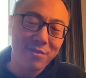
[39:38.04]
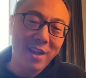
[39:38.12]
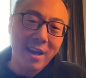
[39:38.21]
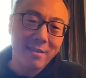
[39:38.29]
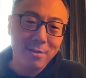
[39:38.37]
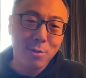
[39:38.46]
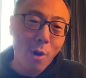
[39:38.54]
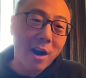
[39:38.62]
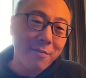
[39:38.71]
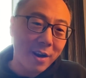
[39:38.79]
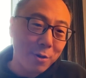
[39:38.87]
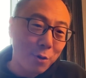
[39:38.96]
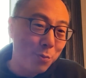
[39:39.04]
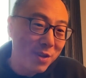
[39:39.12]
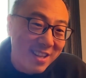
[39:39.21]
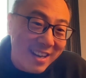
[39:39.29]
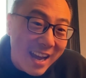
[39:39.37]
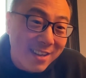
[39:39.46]
then your alpha could be
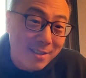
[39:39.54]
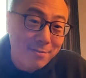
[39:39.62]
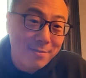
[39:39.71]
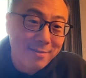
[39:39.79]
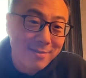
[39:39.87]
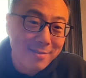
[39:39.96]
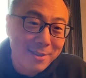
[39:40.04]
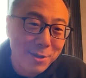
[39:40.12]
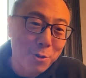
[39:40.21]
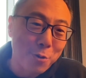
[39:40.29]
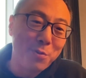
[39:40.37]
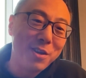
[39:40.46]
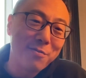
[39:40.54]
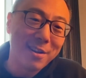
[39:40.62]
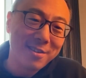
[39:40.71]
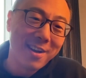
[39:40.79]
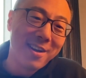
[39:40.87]
the negative. You could be even,